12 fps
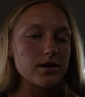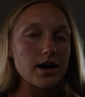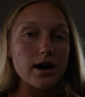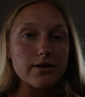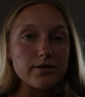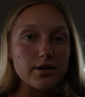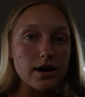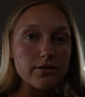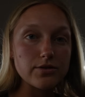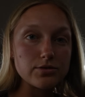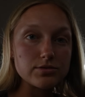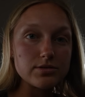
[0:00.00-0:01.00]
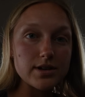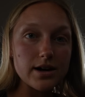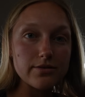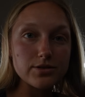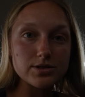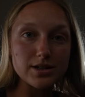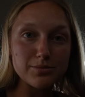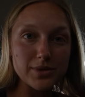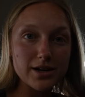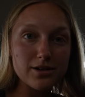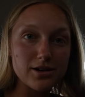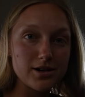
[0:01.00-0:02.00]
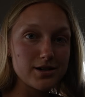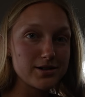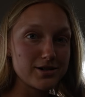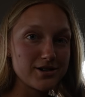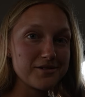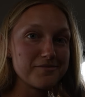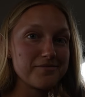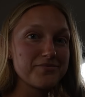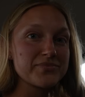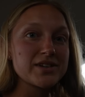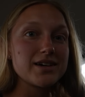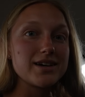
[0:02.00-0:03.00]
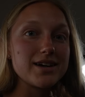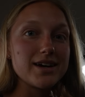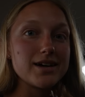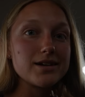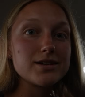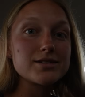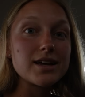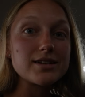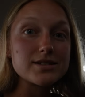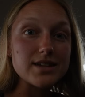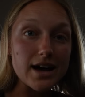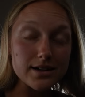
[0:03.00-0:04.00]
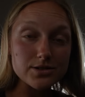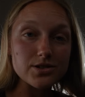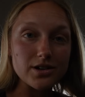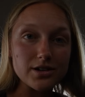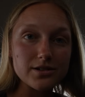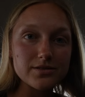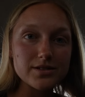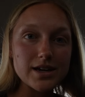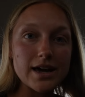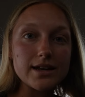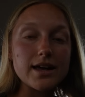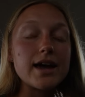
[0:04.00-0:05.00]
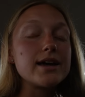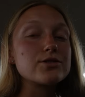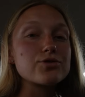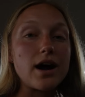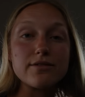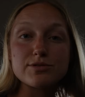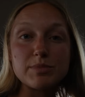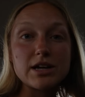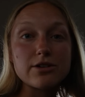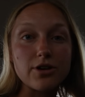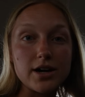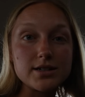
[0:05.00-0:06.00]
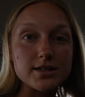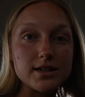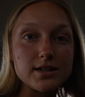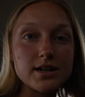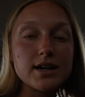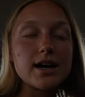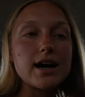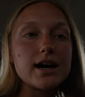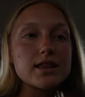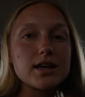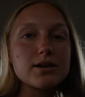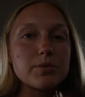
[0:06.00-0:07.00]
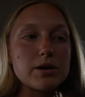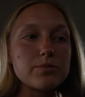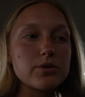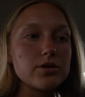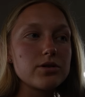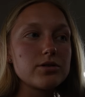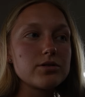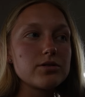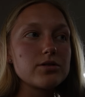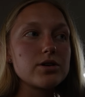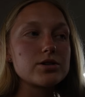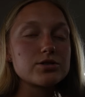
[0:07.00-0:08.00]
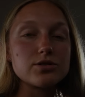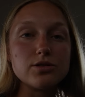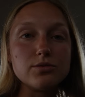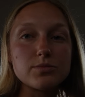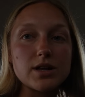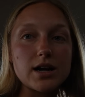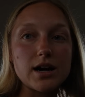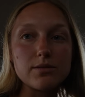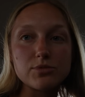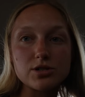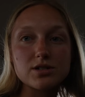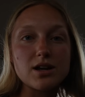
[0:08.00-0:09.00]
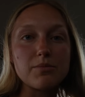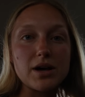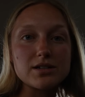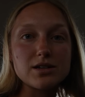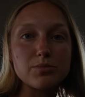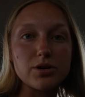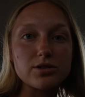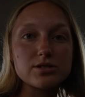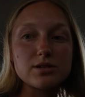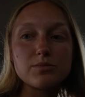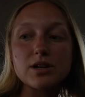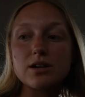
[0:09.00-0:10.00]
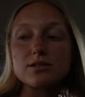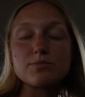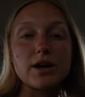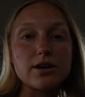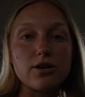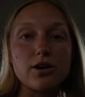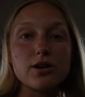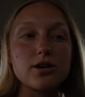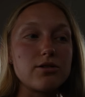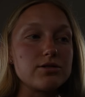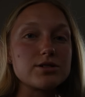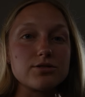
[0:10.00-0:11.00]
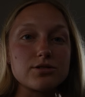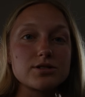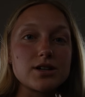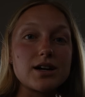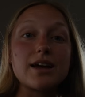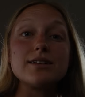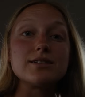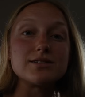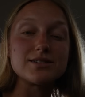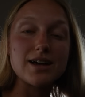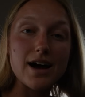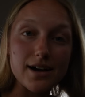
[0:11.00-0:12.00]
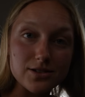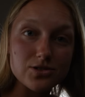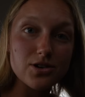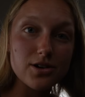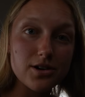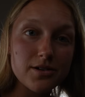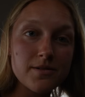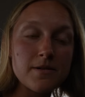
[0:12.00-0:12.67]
Have you seen my car? It is a disaster, and it drives me crazy. I think people assume that I'm just a messy person because my car always looks like a disaster,